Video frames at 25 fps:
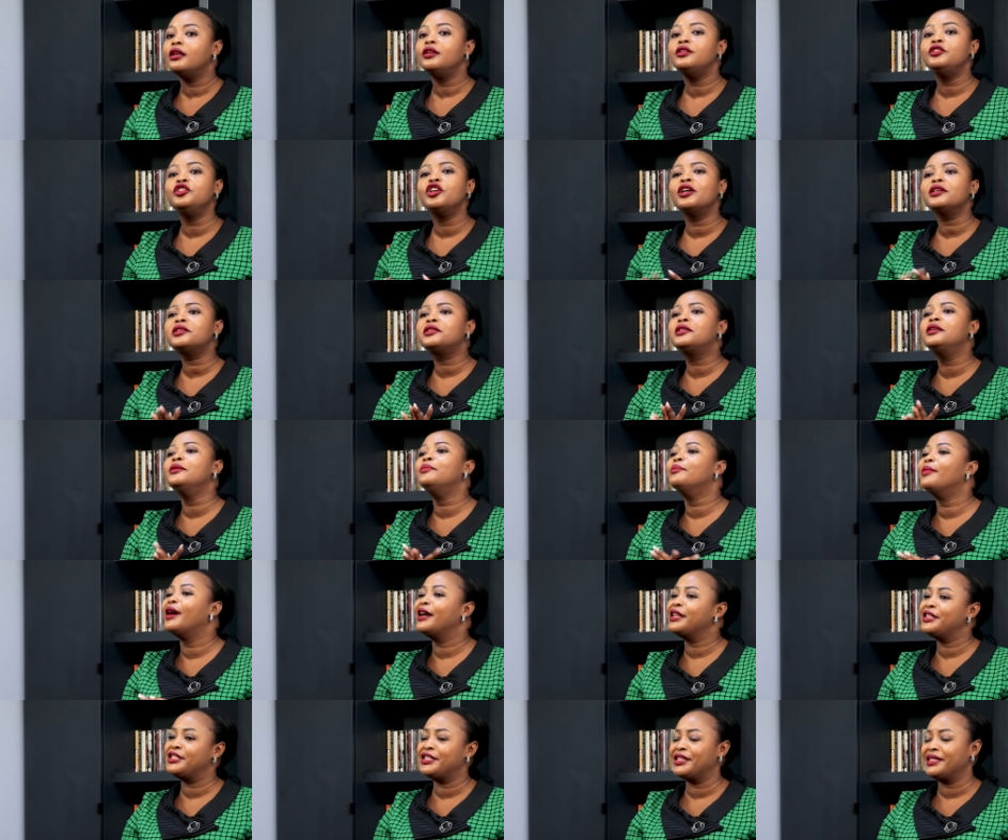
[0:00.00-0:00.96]
Just
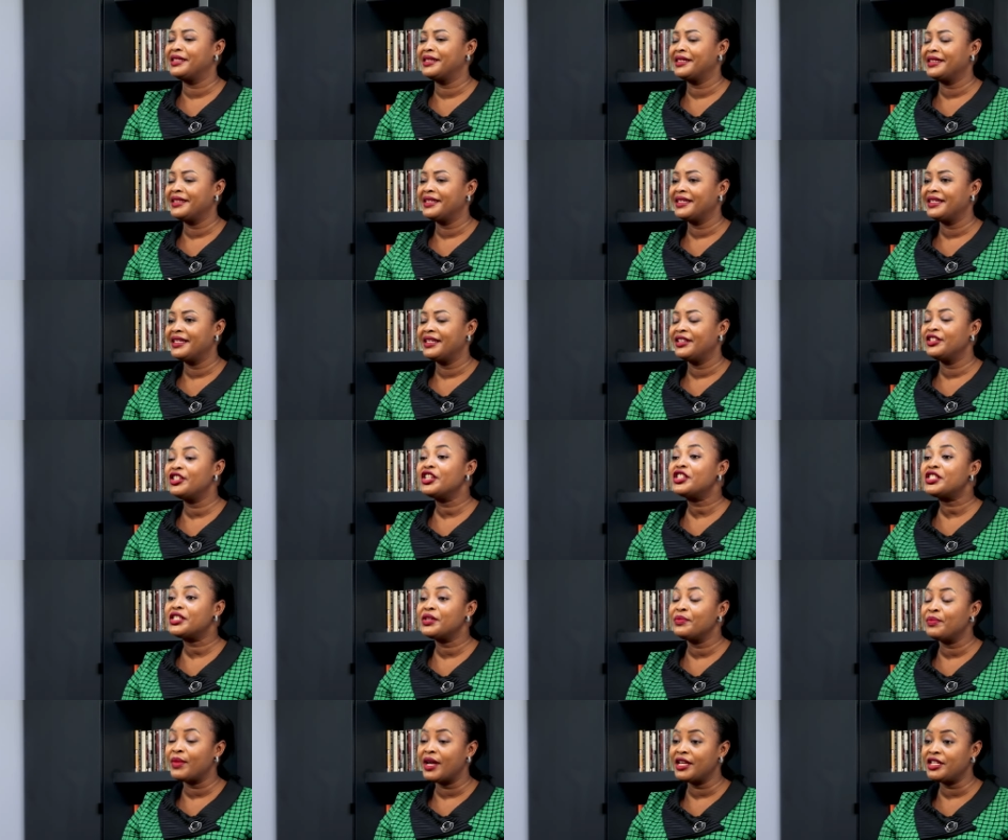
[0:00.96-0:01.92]
imagine.
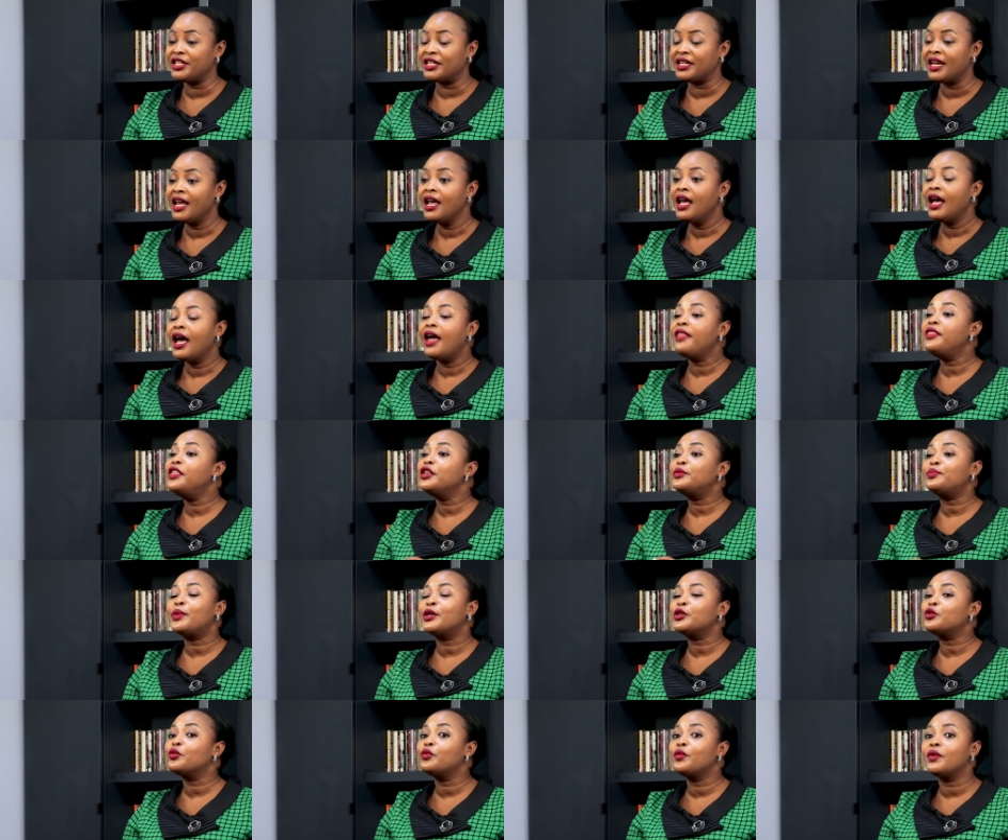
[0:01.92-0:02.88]
Just imagine. And this
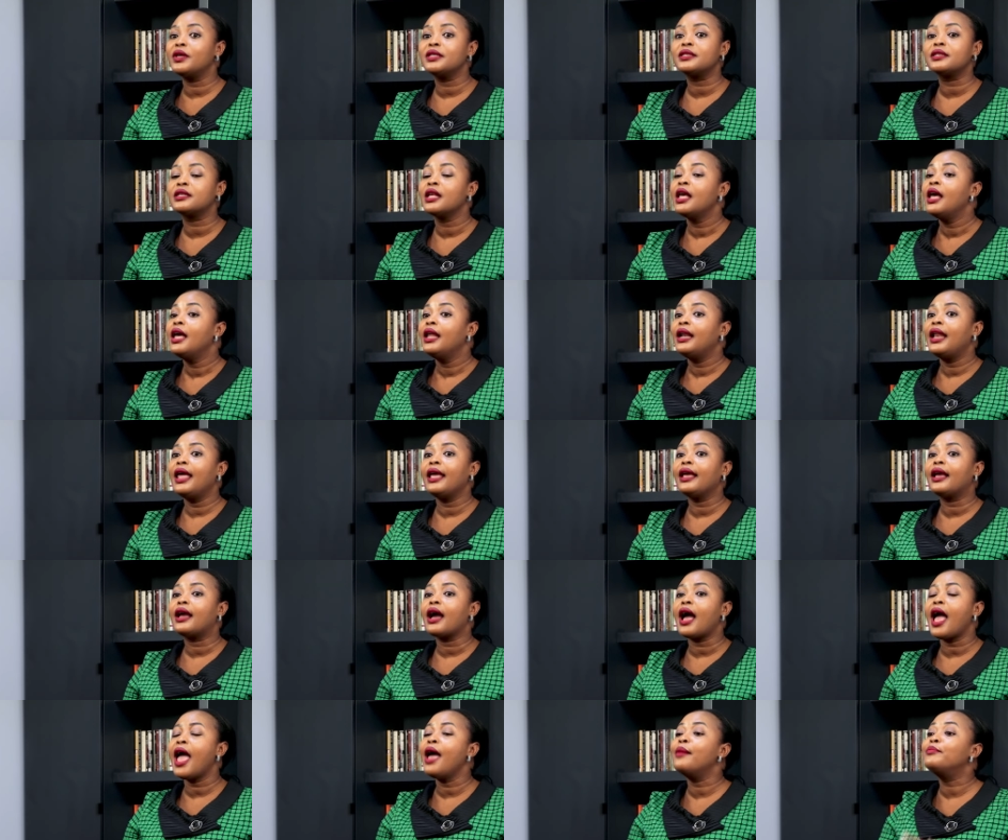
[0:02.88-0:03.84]
person was
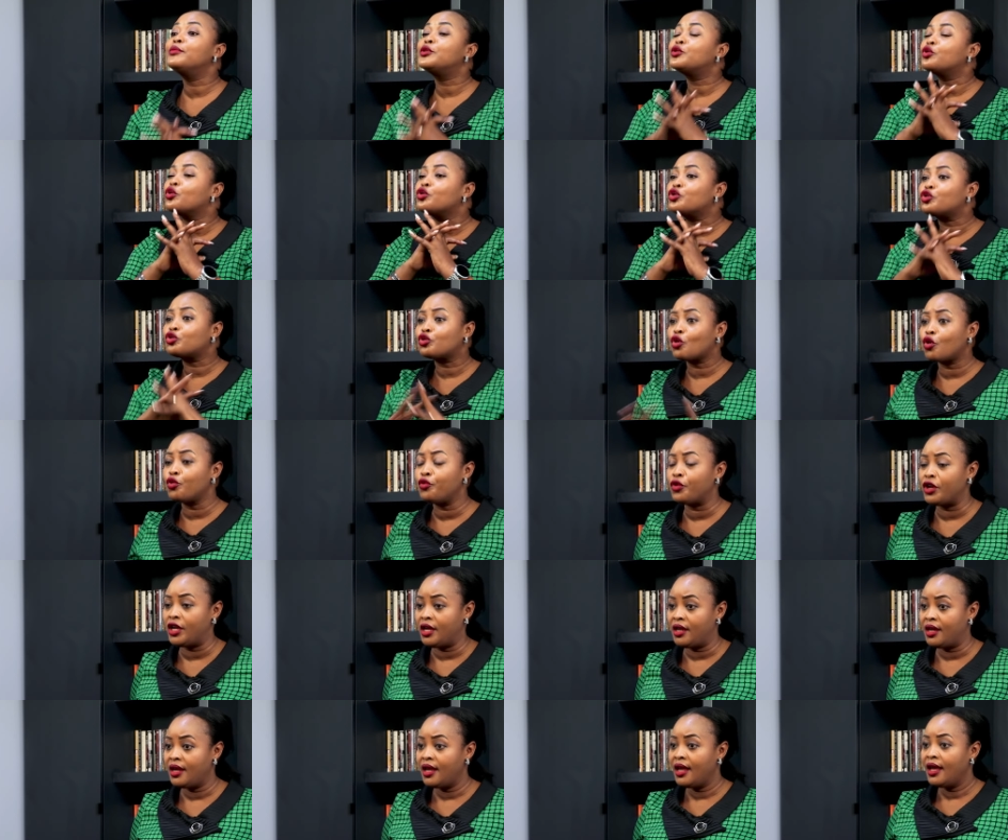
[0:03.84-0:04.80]
like, I am so
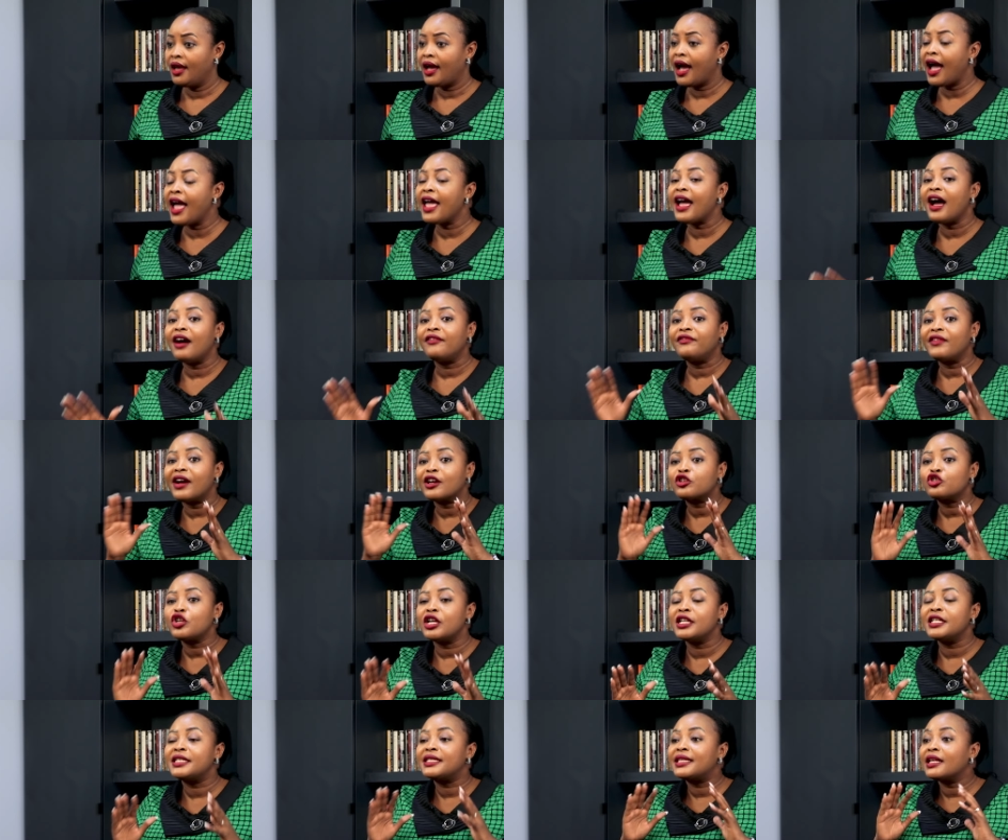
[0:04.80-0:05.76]
sorry. I have
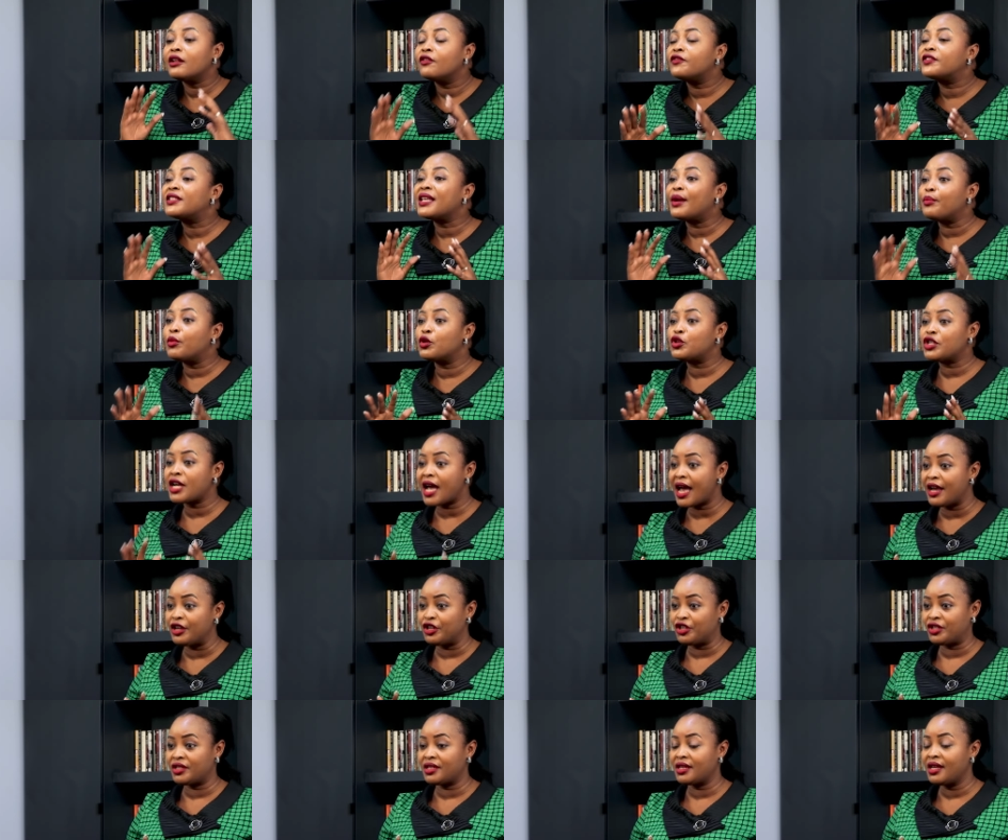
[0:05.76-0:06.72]
actually self
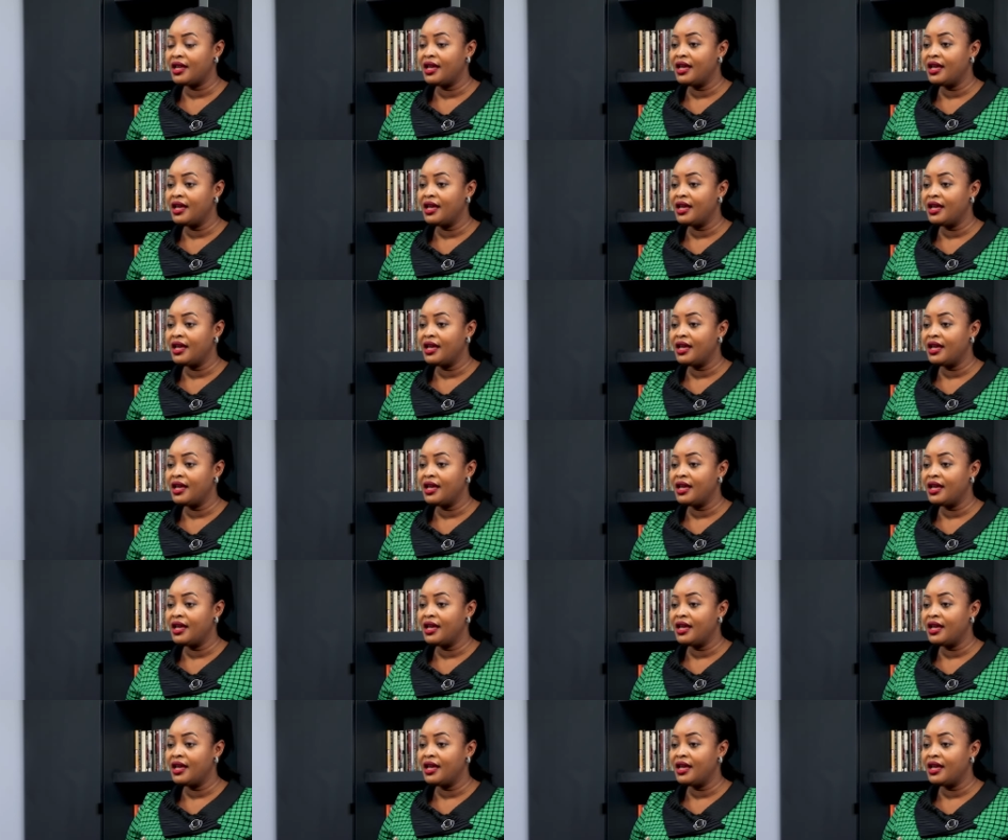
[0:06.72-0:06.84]
sabotaged.